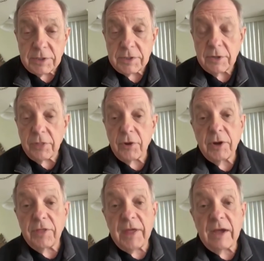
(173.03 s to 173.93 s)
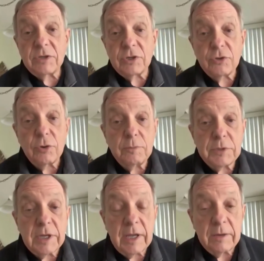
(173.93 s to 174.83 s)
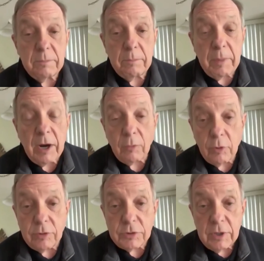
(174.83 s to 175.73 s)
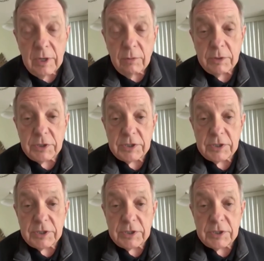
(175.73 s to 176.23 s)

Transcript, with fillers: Senator Dick Durbin returned to Chicago today after